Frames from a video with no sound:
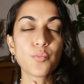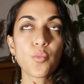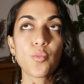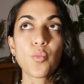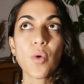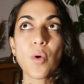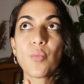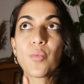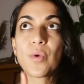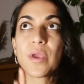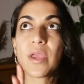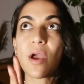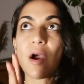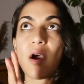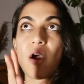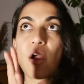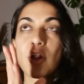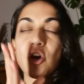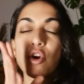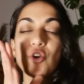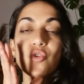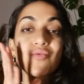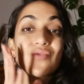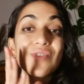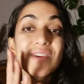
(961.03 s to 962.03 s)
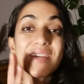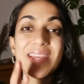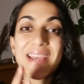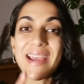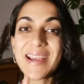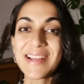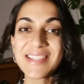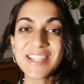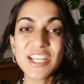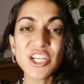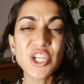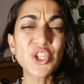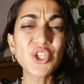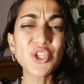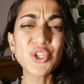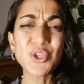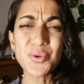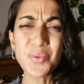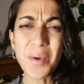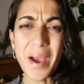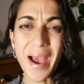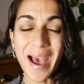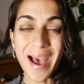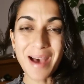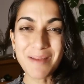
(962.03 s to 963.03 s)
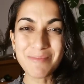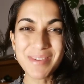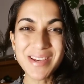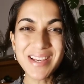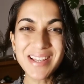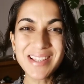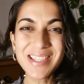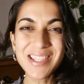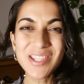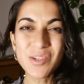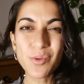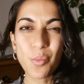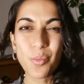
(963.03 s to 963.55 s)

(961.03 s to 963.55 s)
when we are creating new habits,